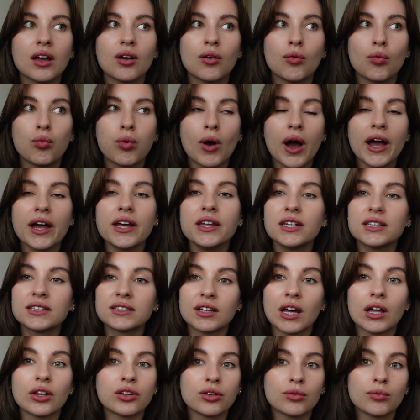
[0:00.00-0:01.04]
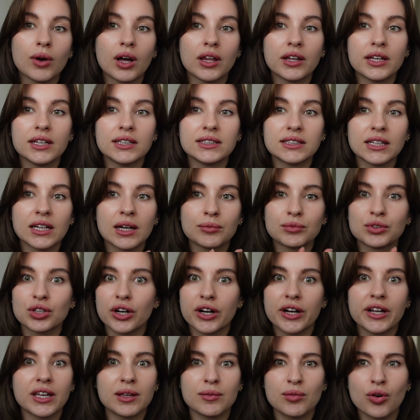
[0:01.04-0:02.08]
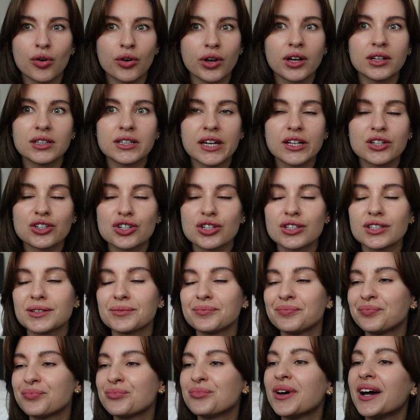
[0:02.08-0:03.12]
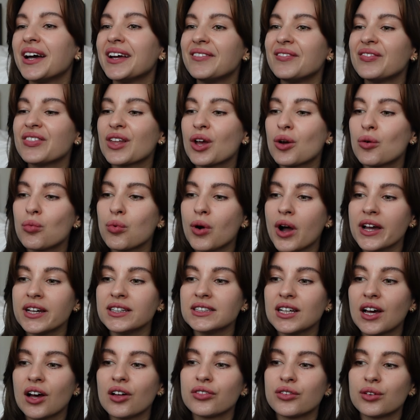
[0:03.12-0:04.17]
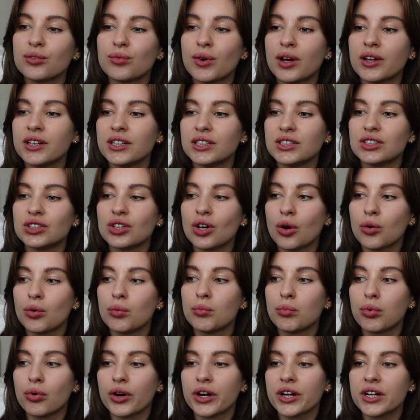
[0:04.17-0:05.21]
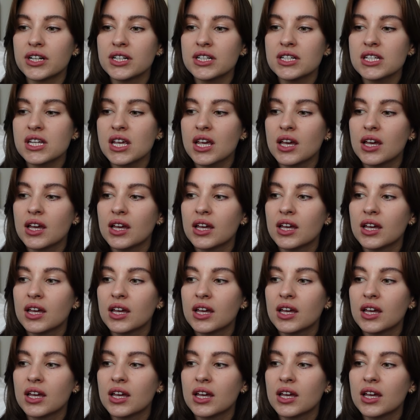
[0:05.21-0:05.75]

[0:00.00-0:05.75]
Why does health and wellness, and I'm sorry I keep going on tangents, but why is health and wellness so important?